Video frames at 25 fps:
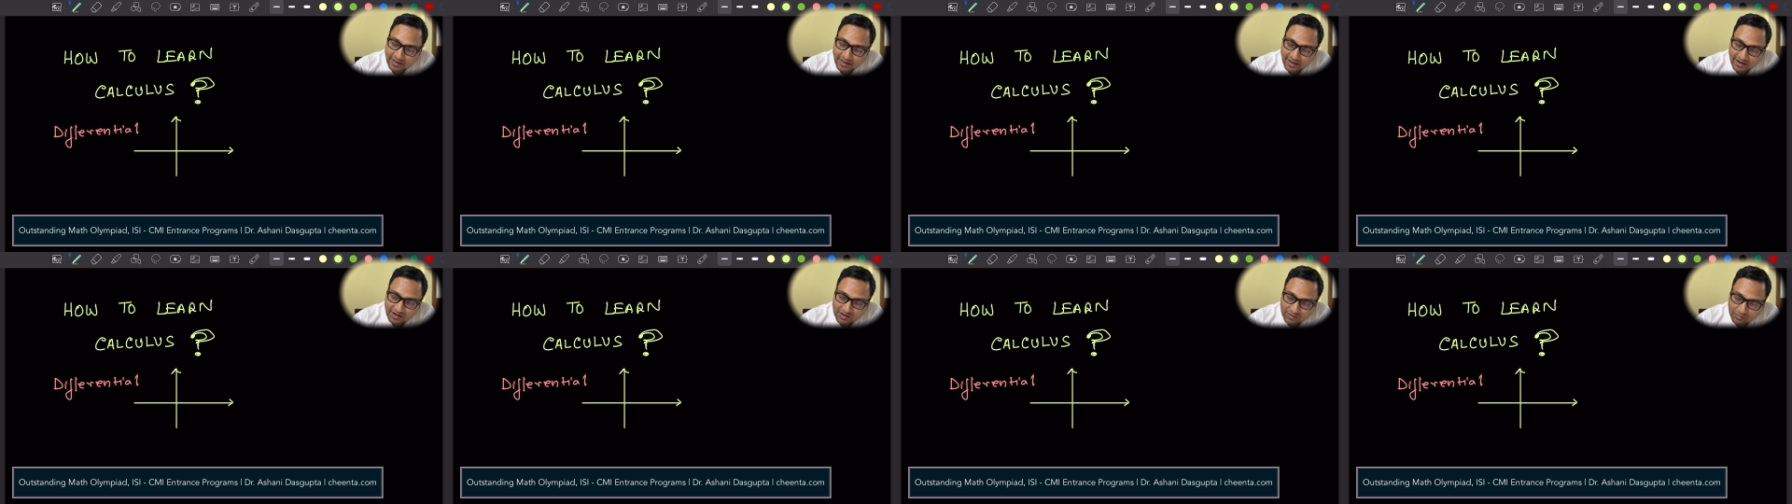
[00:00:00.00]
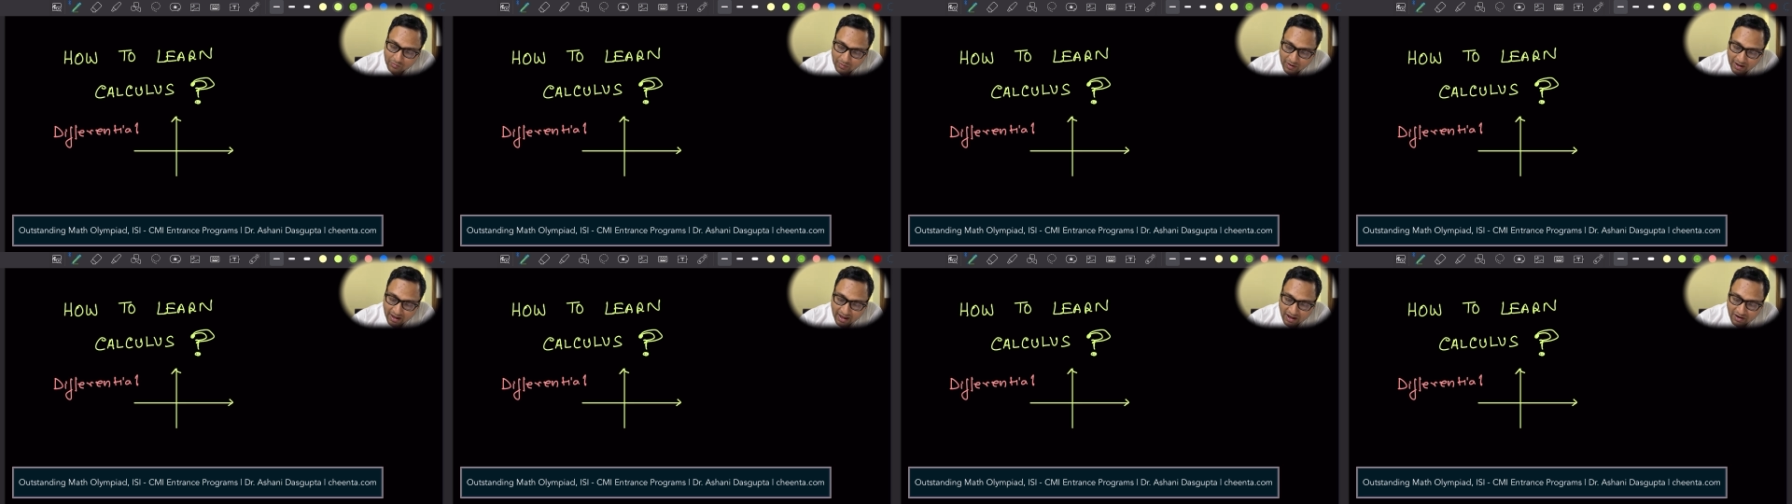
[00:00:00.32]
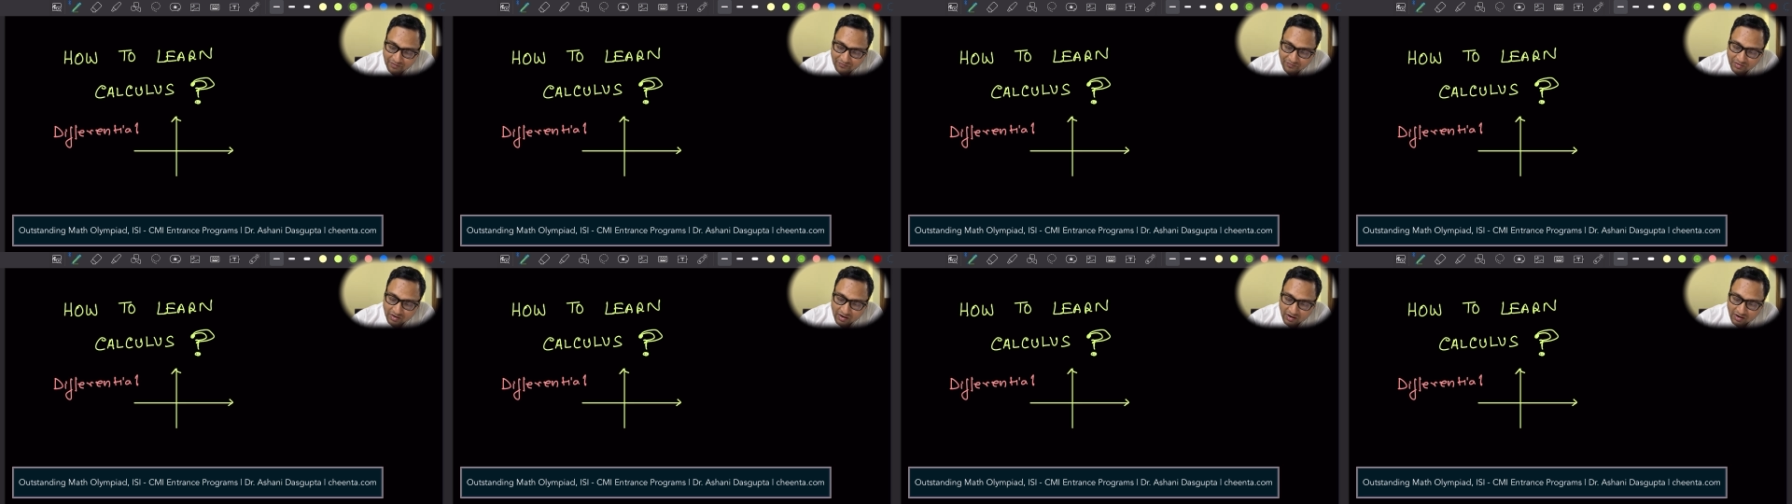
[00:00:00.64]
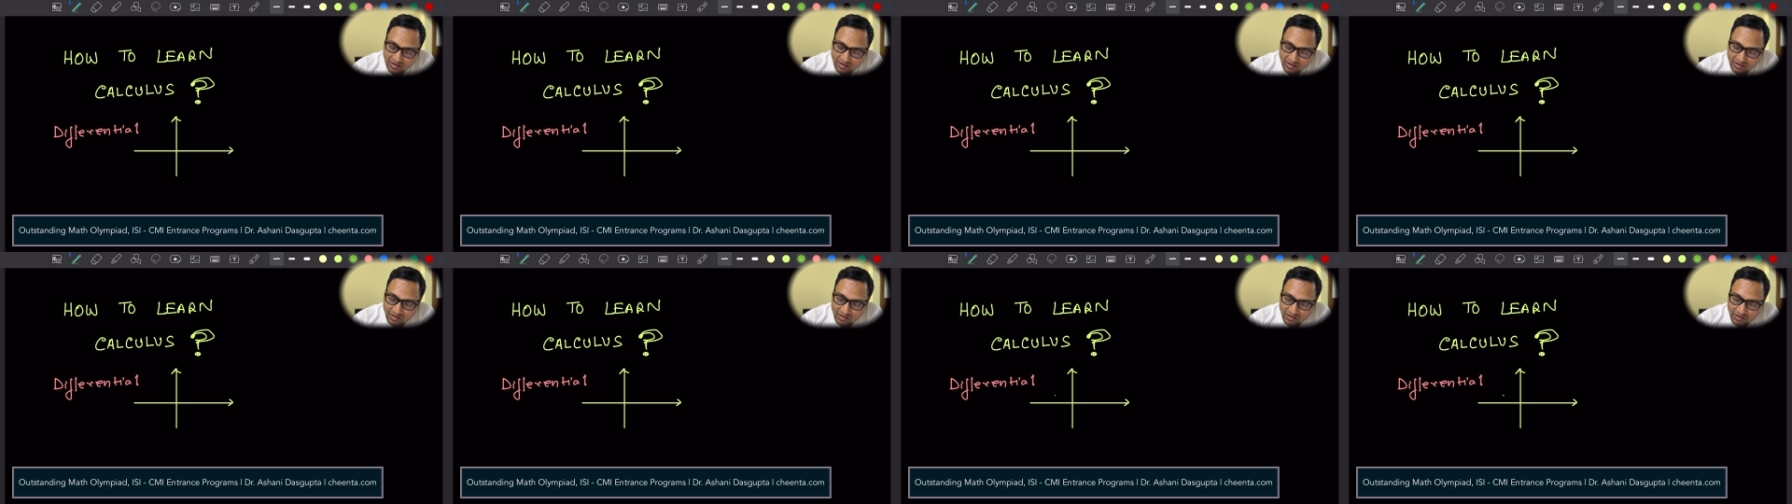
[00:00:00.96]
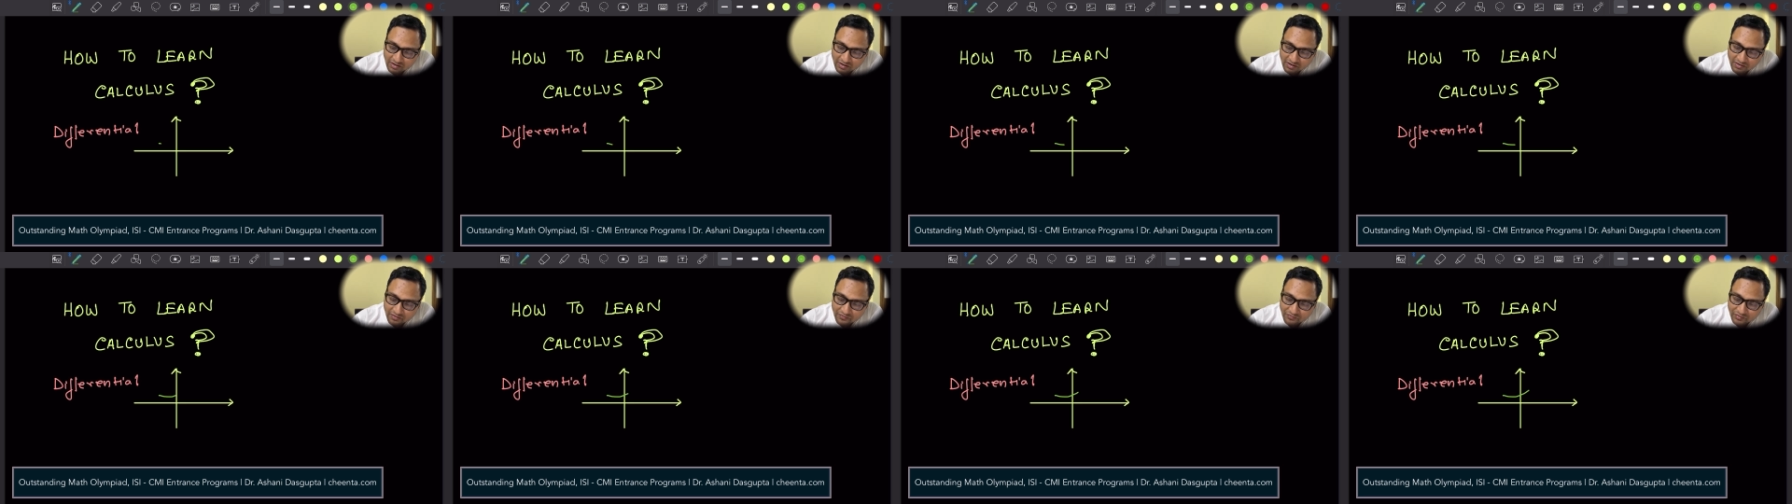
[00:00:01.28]
and you have a
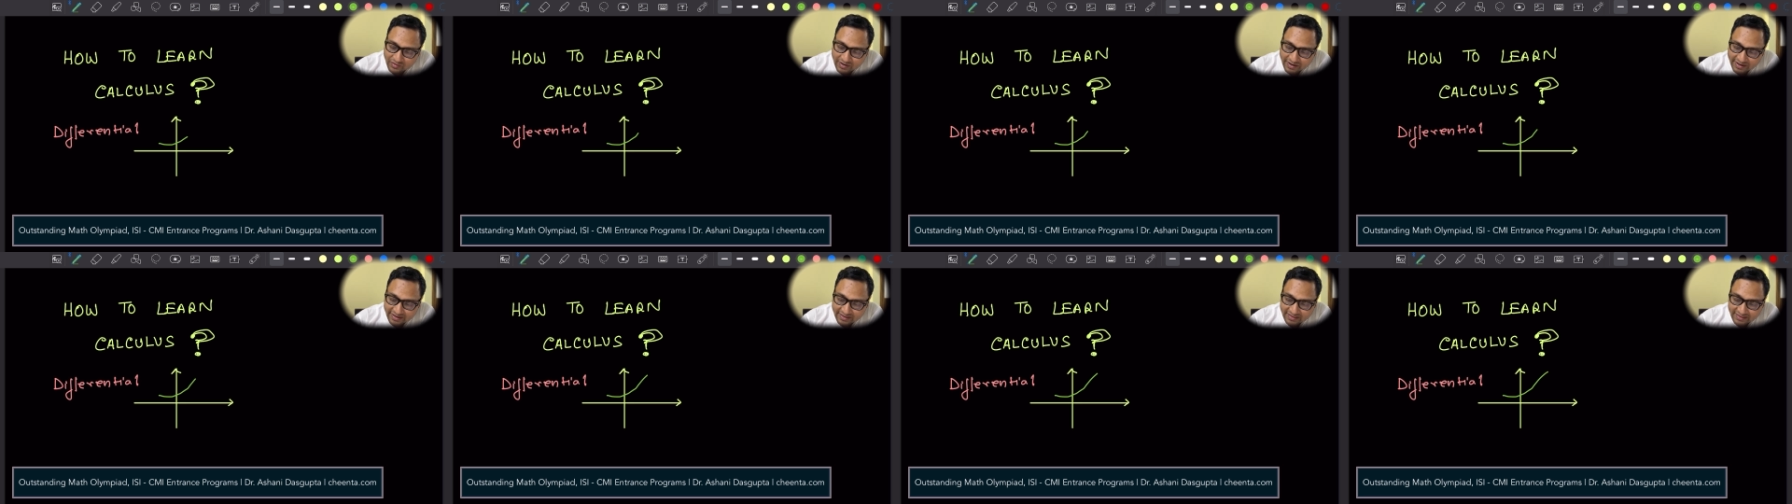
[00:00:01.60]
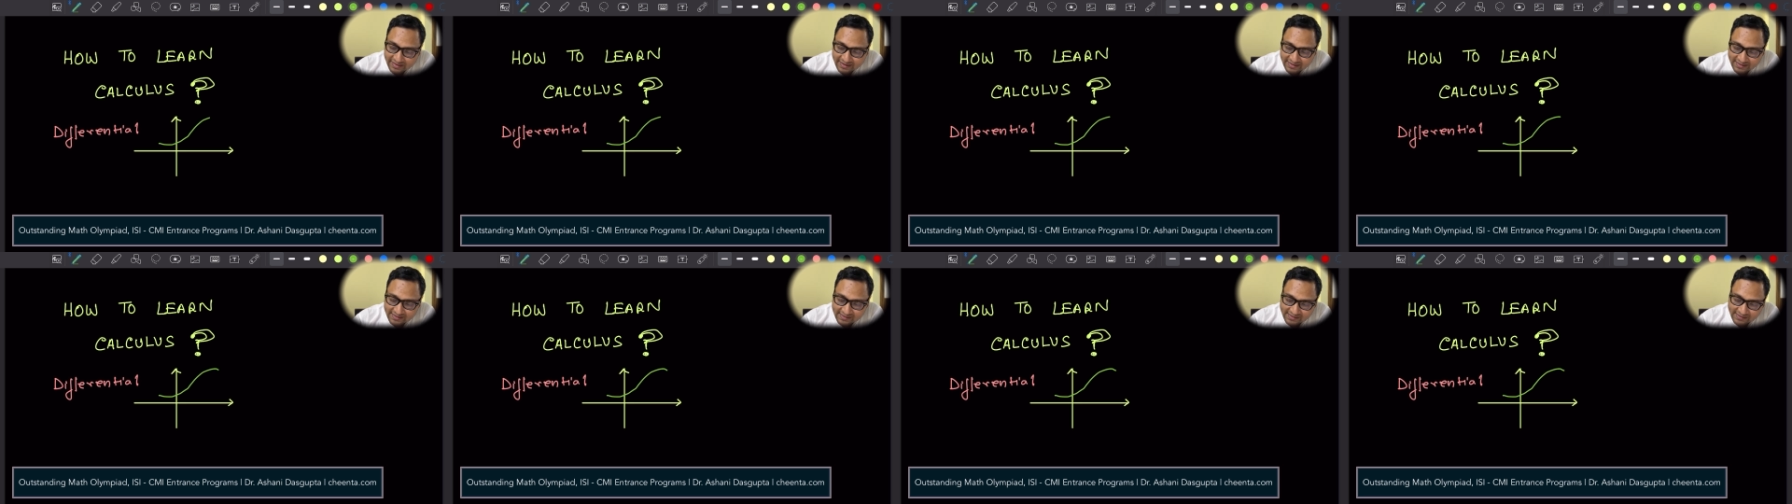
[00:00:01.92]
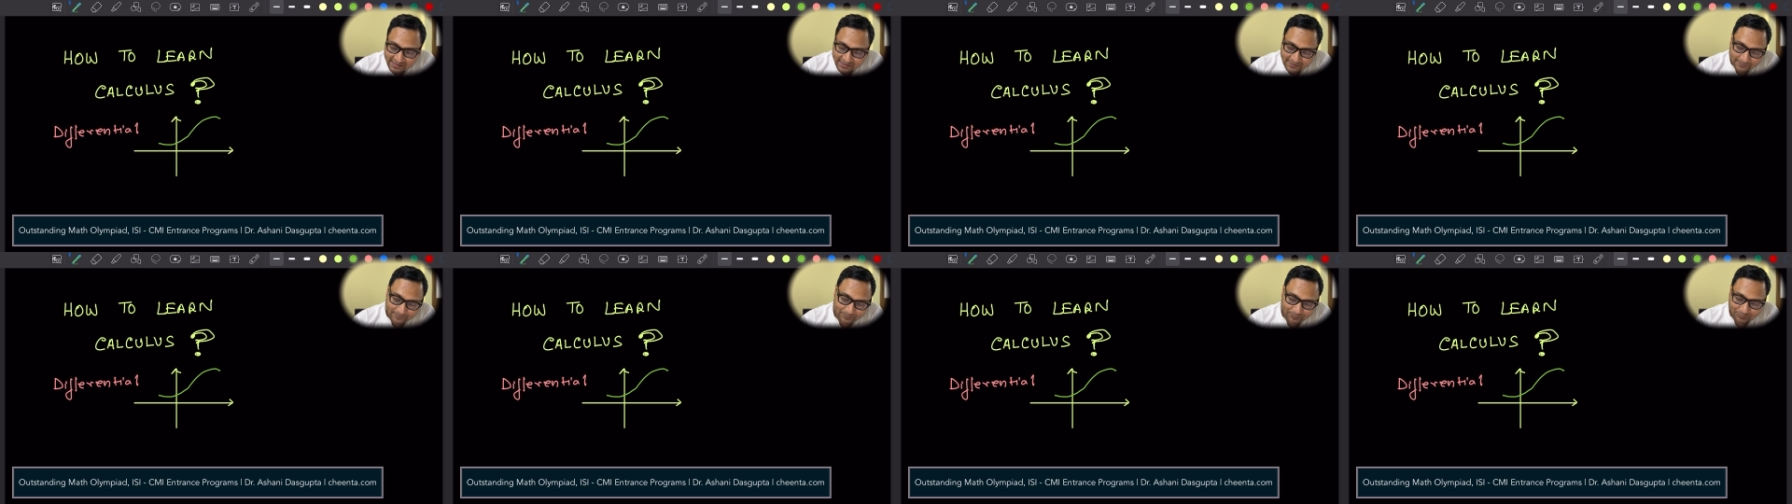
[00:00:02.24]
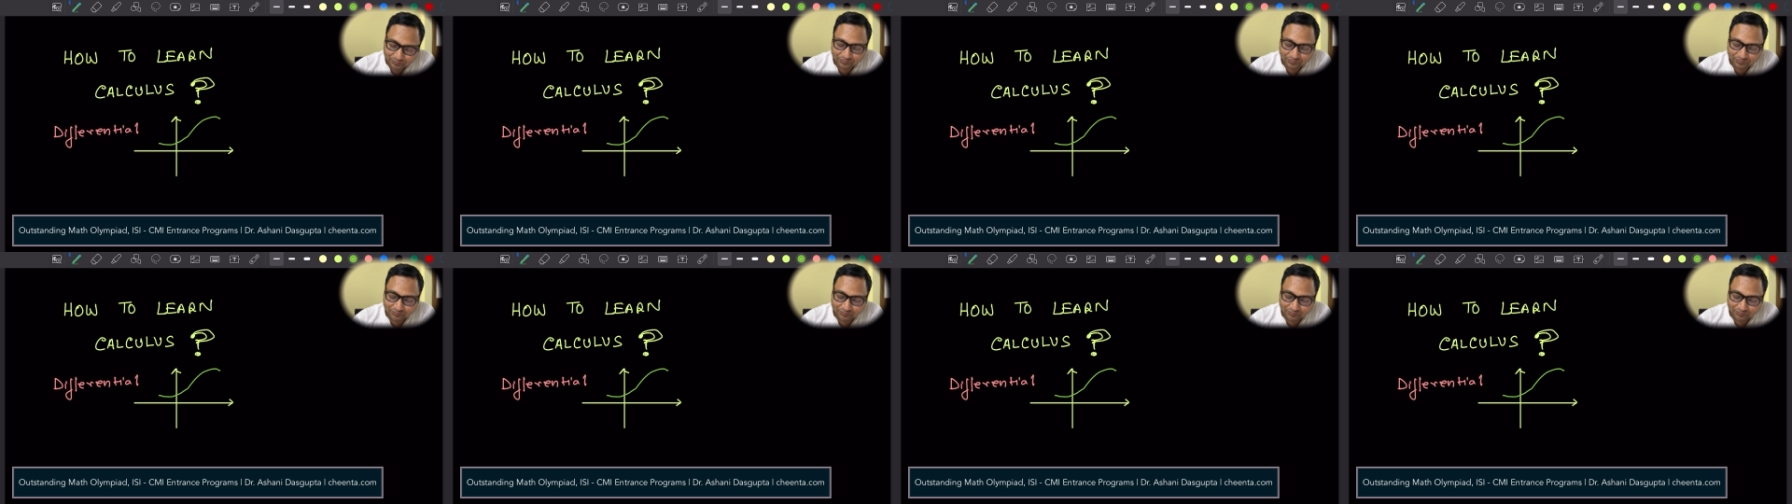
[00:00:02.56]
curve like this,